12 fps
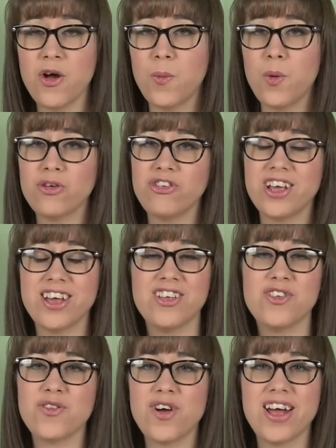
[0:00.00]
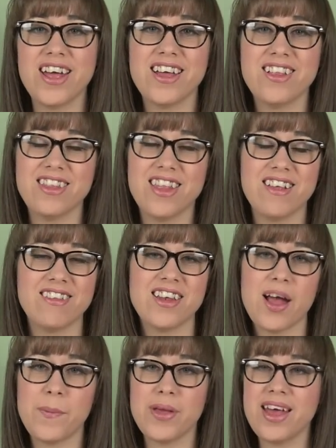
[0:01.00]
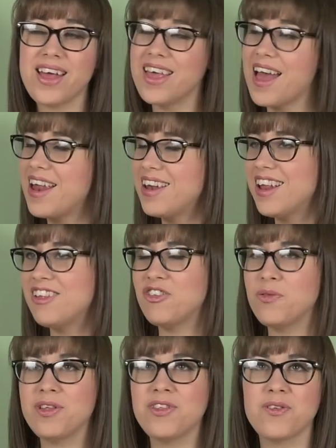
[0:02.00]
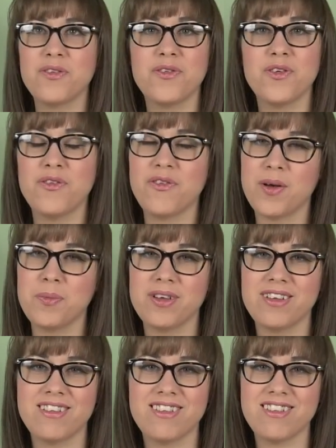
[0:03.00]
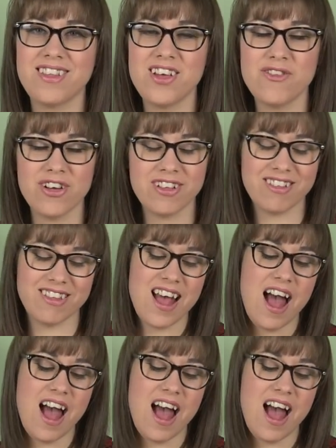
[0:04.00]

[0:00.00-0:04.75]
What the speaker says: Washing and drying this nappy again lets you into a few fabulous secrets.